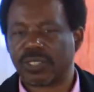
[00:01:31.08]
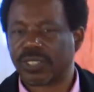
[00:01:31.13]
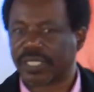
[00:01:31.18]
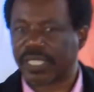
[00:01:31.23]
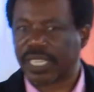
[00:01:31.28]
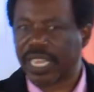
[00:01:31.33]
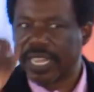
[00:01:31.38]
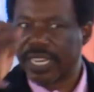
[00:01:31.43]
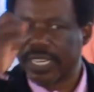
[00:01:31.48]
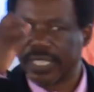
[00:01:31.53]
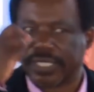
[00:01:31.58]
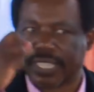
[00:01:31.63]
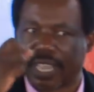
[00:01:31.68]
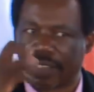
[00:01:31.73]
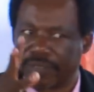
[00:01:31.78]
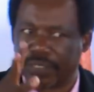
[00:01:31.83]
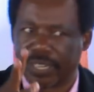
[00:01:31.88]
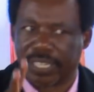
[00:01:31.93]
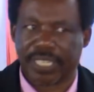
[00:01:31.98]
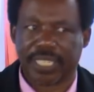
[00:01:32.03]
You know,
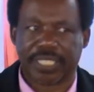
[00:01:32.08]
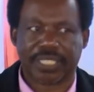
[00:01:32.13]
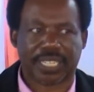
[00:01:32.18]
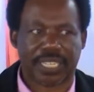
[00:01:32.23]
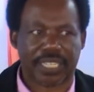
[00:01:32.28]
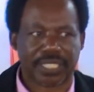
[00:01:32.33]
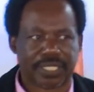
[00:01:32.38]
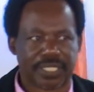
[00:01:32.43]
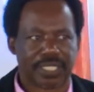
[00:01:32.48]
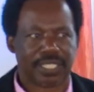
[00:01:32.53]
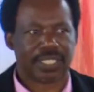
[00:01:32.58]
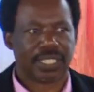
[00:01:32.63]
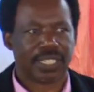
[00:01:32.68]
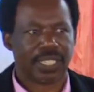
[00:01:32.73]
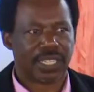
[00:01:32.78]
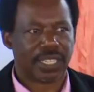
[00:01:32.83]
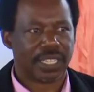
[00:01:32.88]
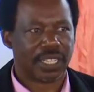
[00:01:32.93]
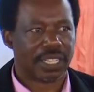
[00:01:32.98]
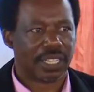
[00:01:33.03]
scales are very dangerous
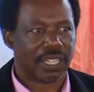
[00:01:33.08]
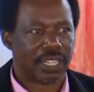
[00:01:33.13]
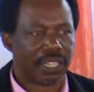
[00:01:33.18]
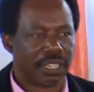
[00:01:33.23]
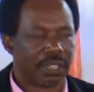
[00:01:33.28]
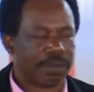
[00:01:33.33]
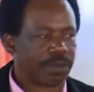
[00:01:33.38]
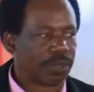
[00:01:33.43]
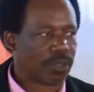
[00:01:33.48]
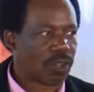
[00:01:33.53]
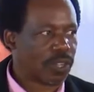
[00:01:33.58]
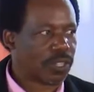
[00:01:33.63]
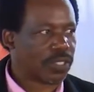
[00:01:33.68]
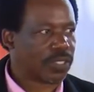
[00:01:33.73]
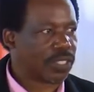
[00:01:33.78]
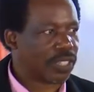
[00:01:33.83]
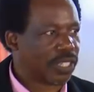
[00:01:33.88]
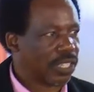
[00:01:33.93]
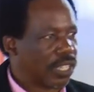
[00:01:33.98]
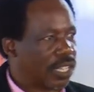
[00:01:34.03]

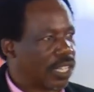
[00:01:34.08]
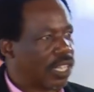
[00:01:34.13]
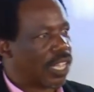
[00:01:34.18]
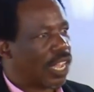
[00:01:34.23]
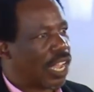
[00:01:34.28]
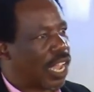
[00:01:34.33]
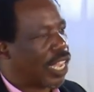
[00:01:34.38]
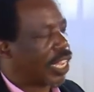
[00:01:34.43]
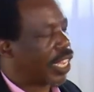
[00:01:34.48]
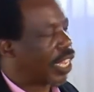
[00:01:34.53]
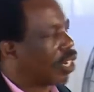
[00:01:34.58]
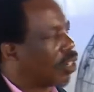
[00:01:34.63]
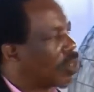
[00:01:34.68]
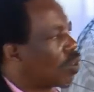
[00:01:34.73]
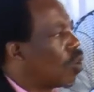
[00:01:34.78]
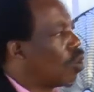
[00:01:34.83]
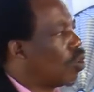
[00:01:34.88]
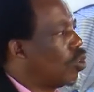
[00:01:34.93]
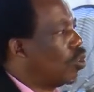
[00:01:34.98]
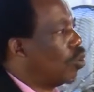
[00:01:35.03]
because I
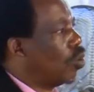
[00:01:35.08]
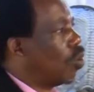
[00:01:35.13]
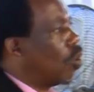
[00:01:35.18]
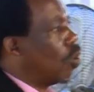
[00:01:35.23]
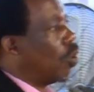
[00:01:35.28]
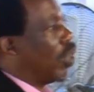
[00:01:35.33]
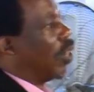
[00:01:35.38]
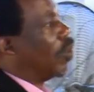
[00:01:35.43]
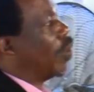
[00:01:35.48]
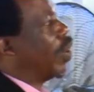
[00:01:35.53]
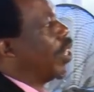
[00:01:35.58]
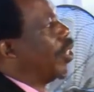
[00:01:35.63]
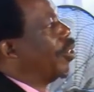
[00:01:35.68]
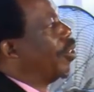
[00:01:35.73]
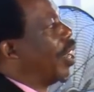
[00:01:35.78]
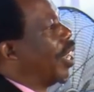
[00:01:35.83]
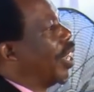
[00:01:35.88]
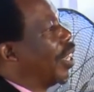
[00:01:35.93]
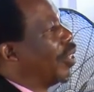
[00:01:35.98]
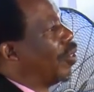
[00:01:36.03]
can call you holy
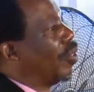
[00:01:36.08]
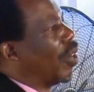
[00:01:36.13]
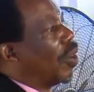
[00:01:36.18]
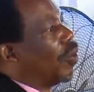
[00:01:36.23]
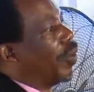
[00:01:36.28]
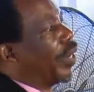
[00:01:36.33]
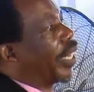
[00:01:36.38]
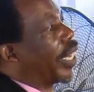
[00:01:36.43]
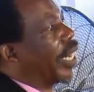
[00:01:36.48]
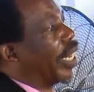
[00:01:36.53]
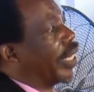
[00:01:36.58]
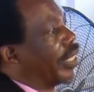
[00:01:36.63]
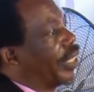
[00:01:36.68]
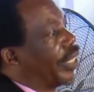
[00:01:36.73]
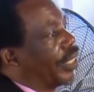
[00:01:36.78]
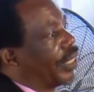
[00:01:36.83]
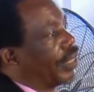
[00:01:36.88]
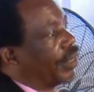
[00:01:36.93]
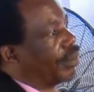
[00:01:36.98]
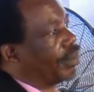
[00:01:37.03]
when you are, you are
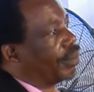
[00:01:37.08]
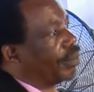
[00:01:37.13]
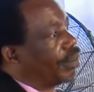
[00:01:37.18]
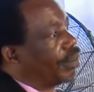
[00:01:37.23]
wicked.